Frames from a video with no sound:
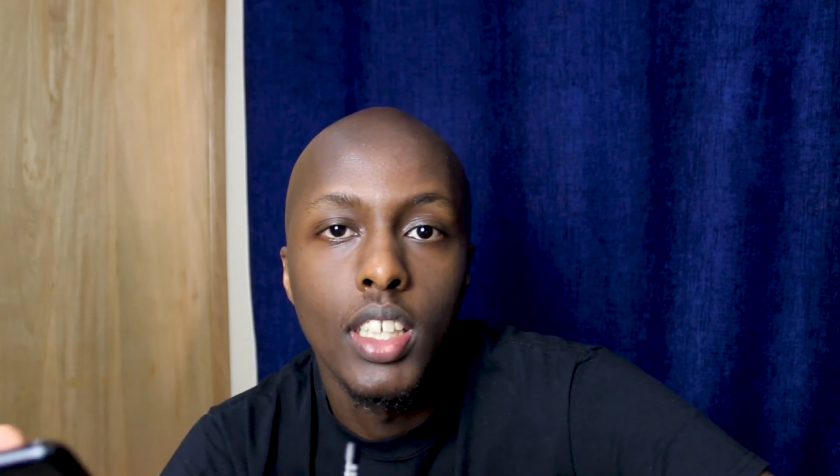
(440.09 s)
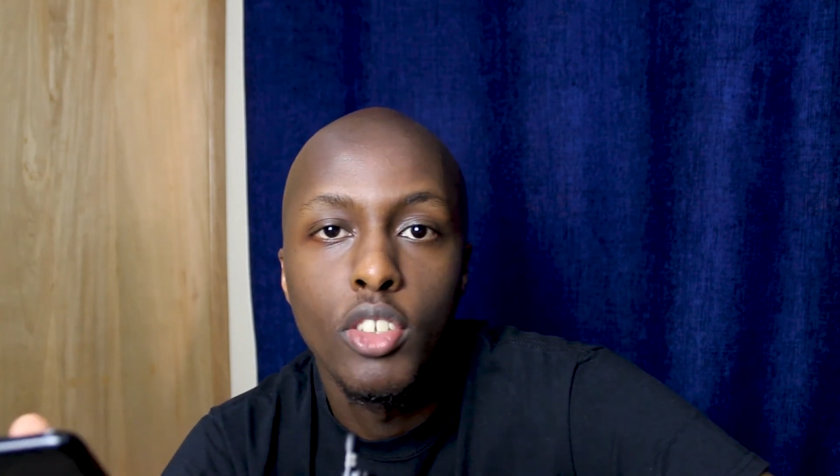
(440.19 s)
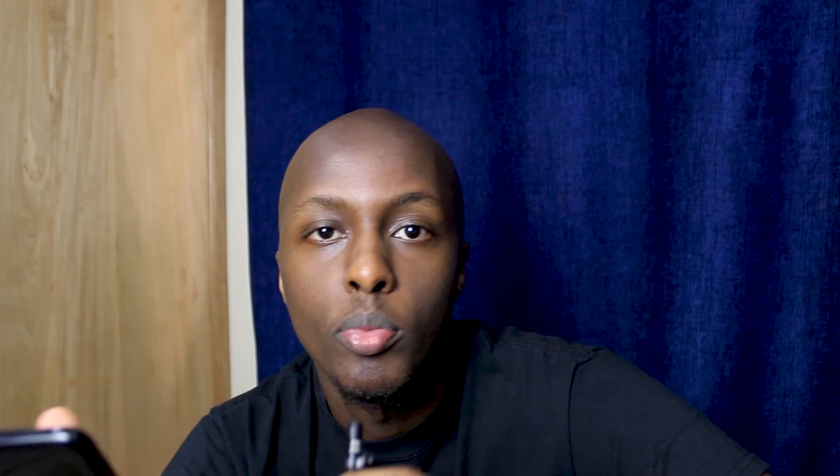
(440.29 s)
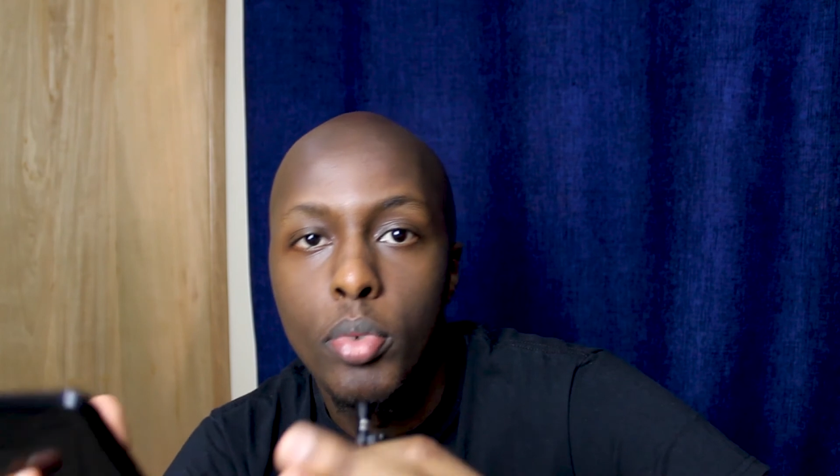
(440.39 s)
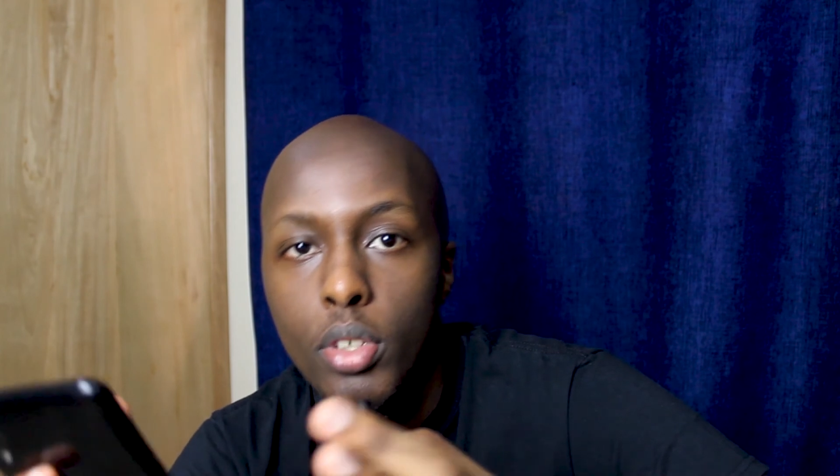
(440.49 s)

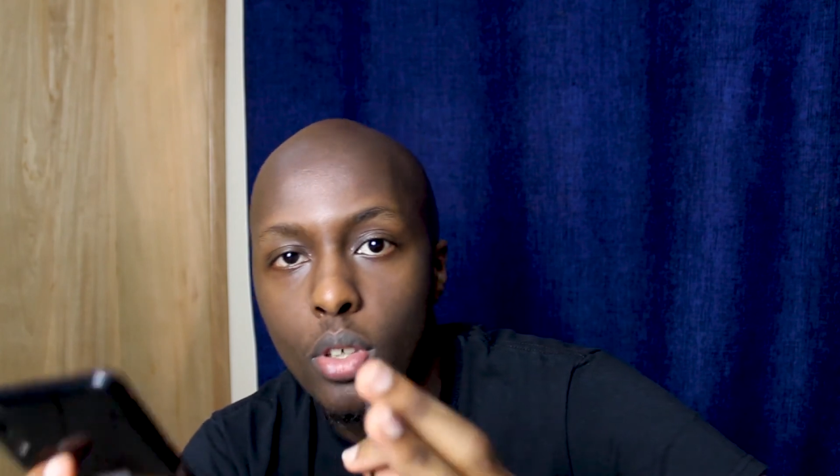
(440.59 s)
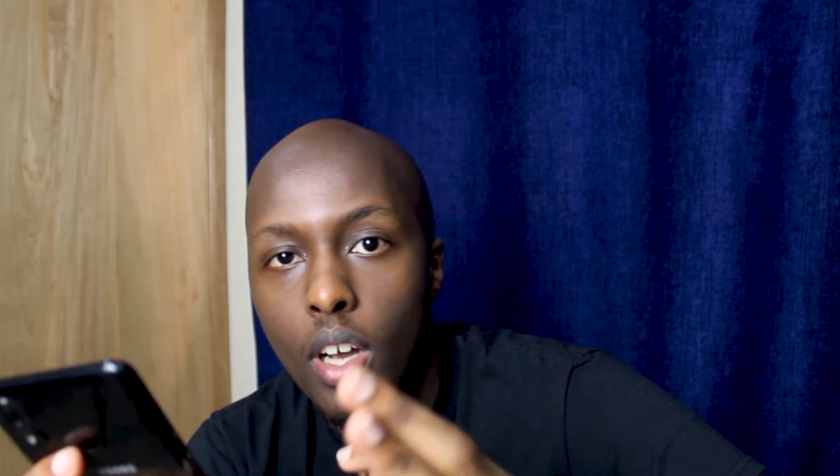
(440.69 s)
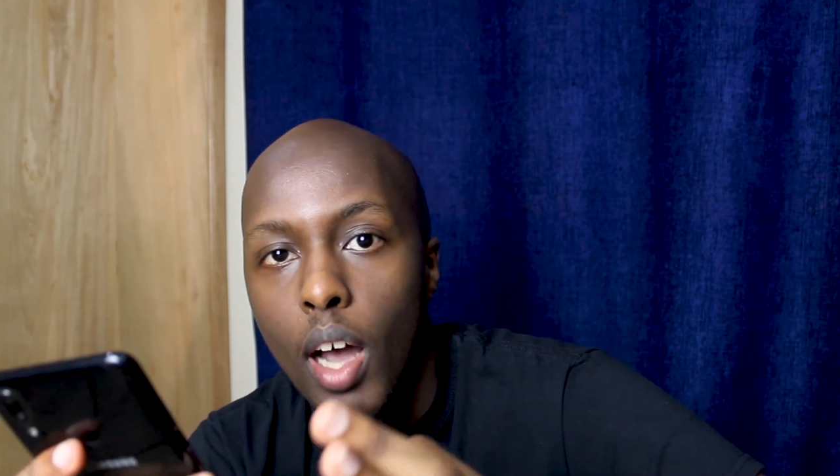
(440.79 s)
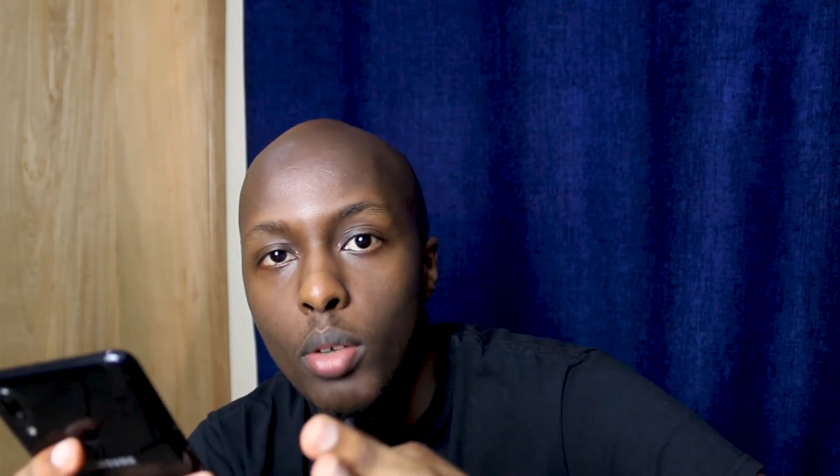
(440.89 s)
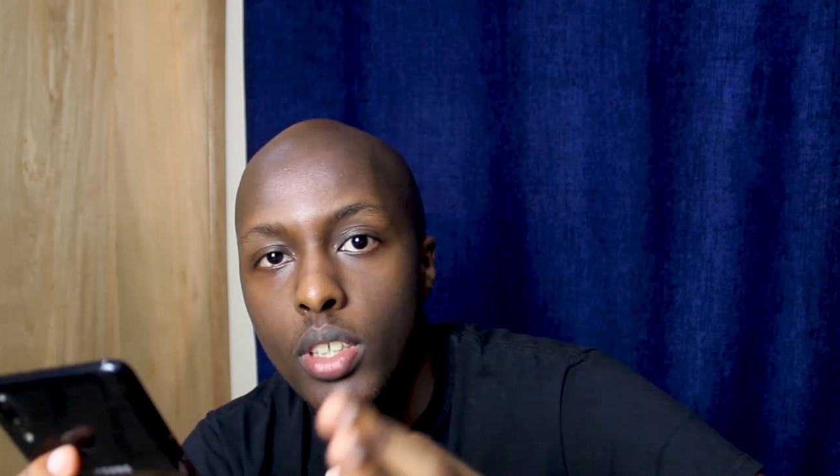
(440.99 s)
that you built your
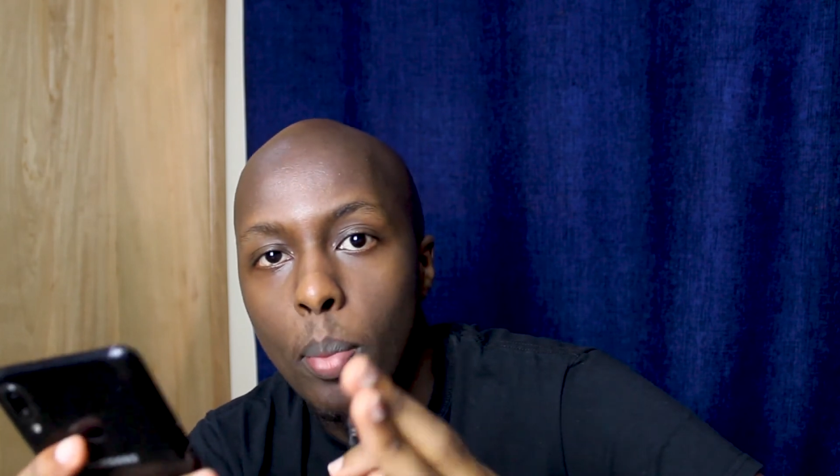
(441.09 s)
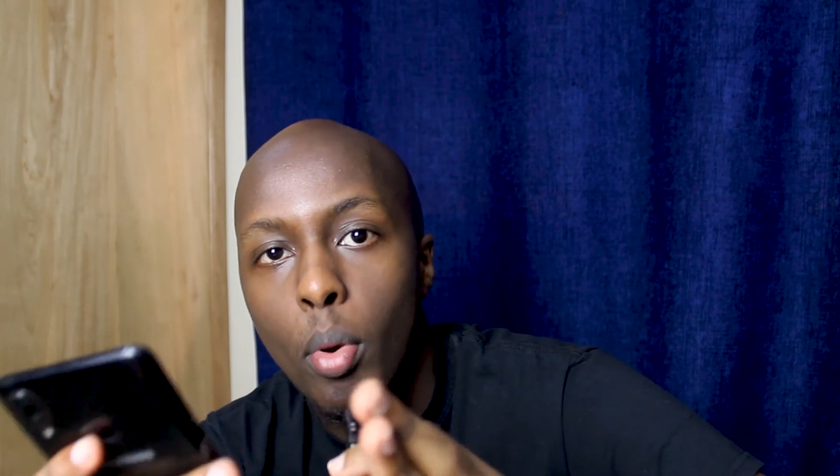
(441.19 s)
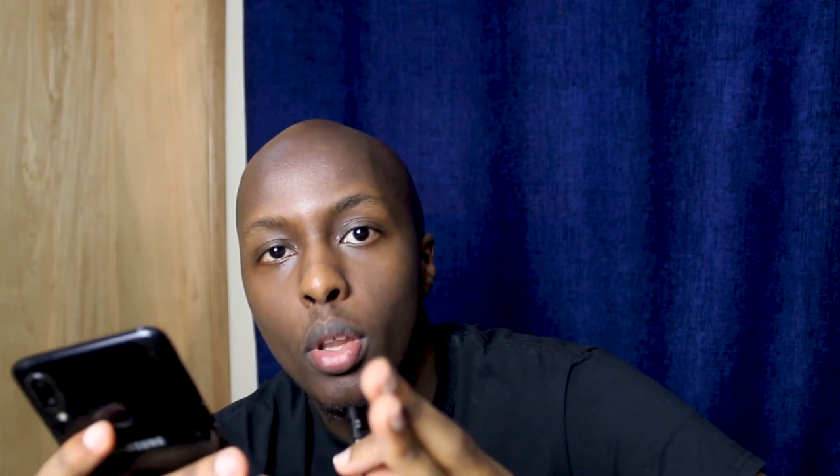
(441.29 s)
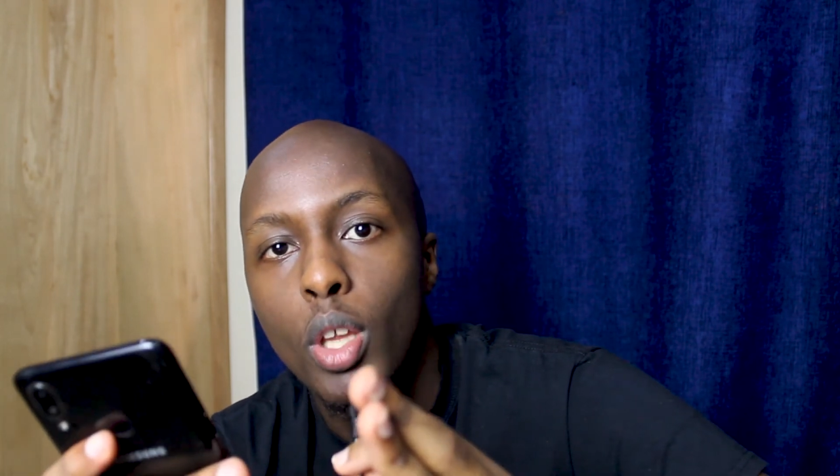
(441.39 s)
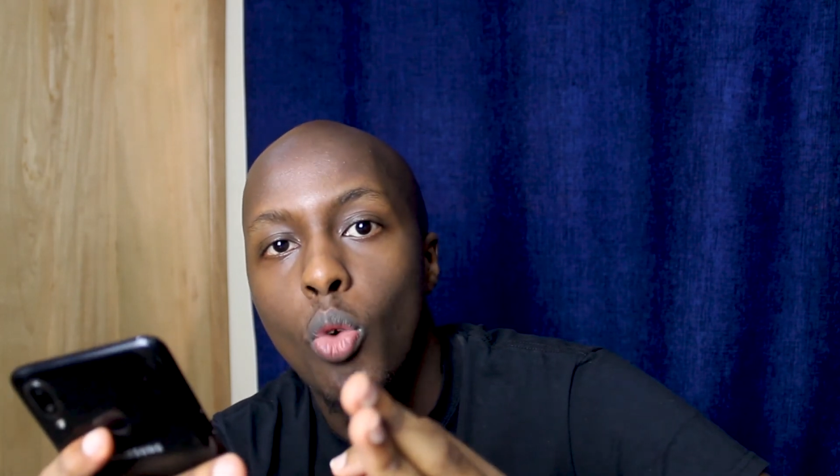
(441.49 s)
house
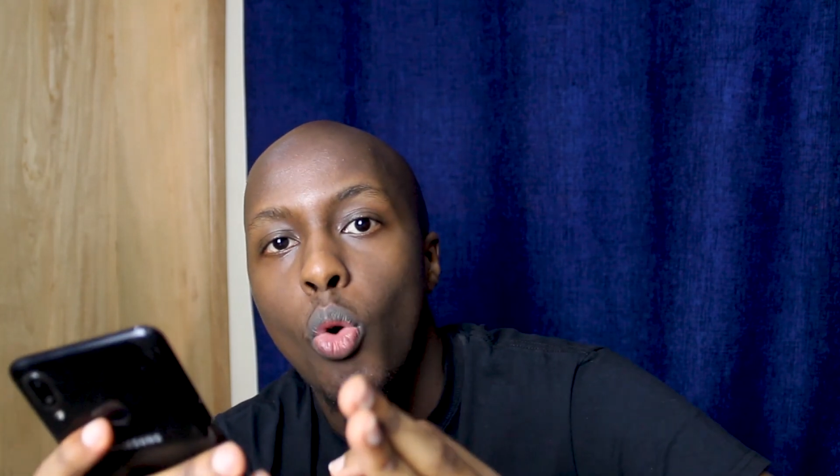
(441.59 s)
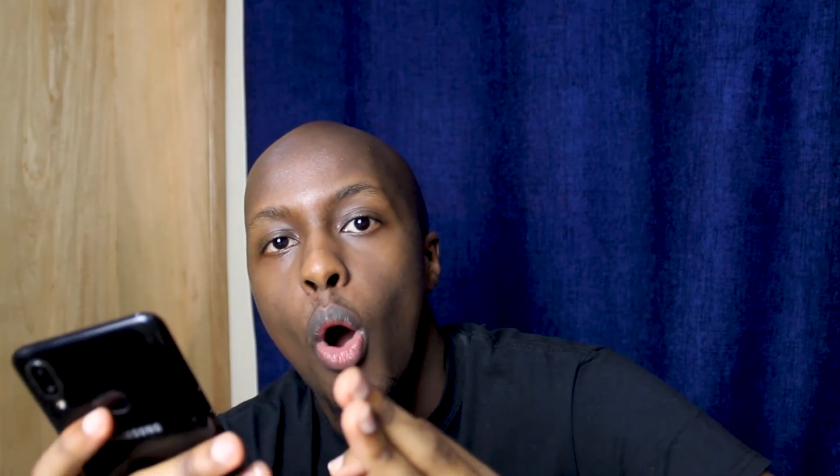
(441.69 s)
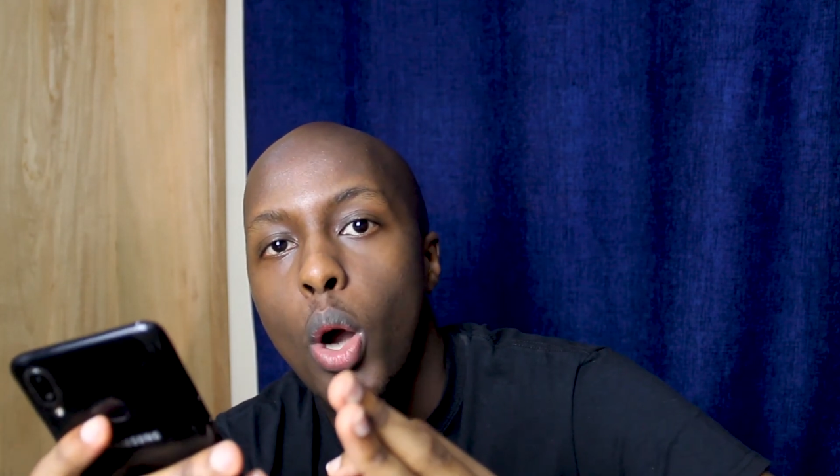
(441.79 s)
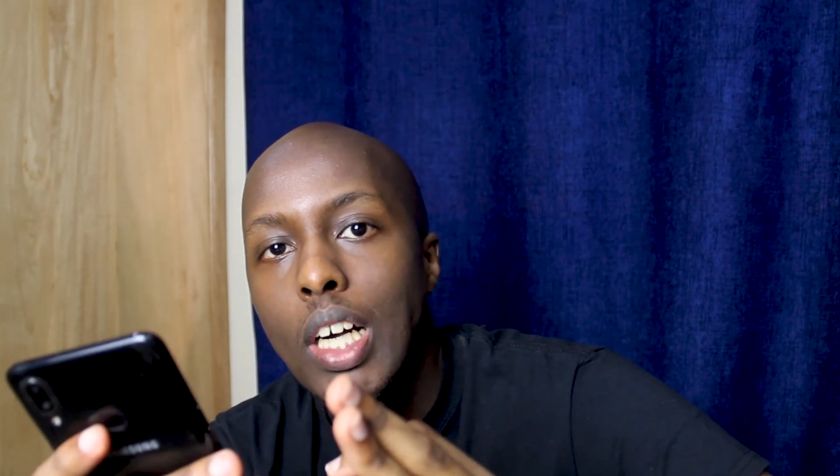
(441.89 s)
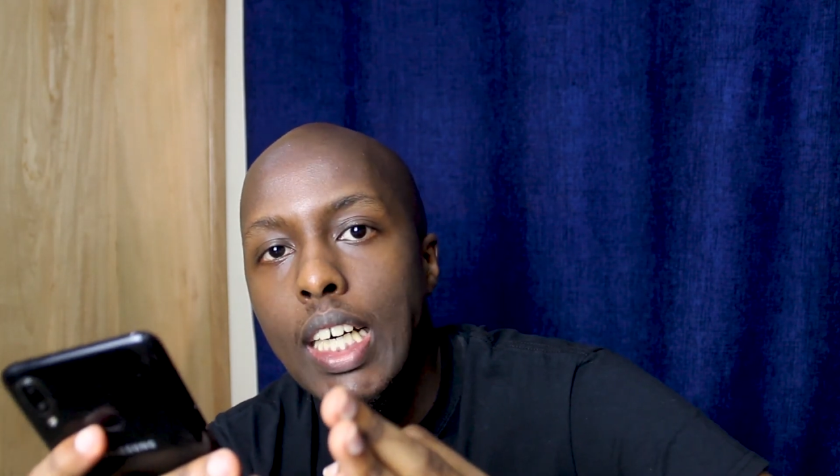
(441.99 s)
upon the
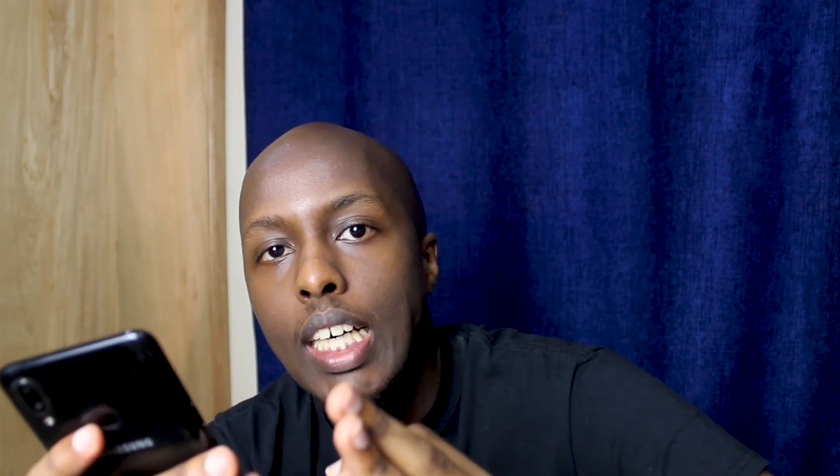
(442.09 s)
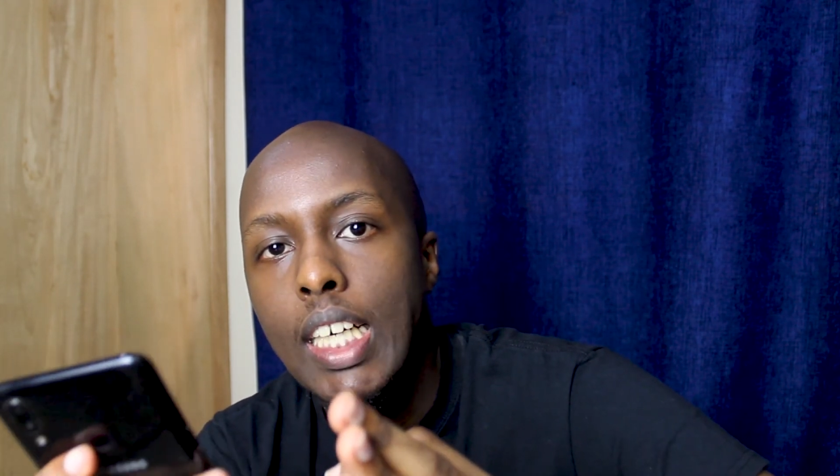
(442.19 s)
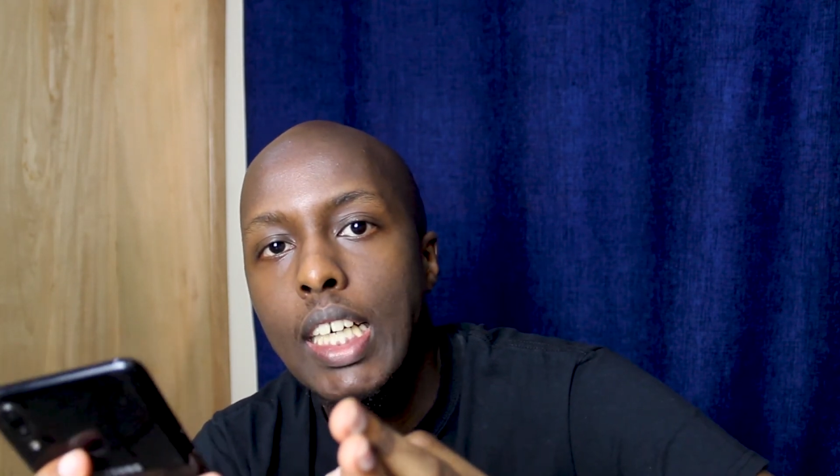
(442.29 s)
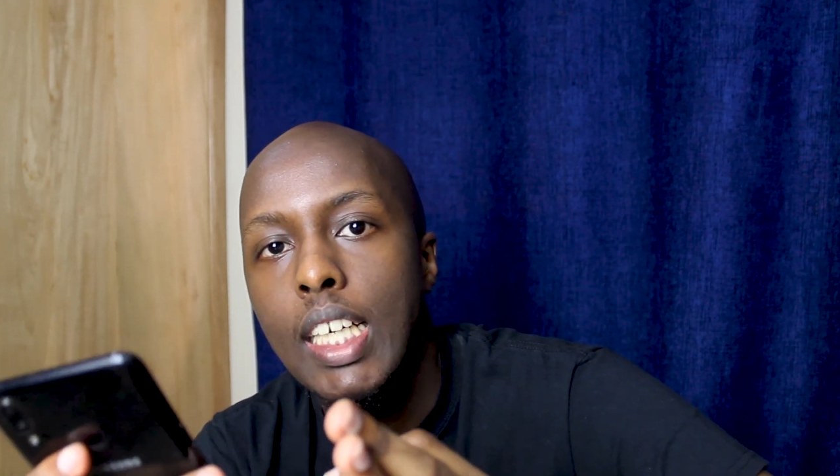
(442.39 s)
rock.